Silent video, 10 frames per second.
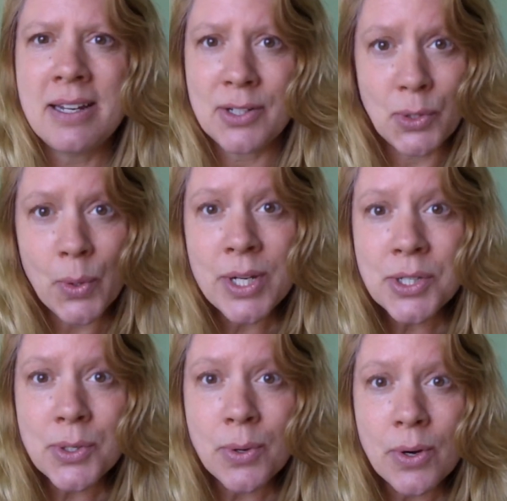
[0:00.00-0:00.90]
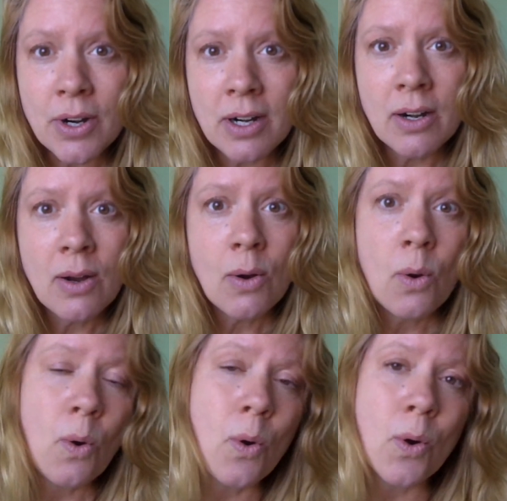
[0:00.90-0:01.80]
in a toy store
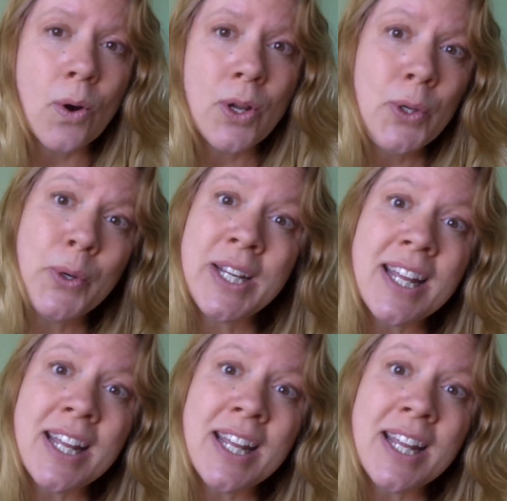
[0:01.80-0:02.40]
or you could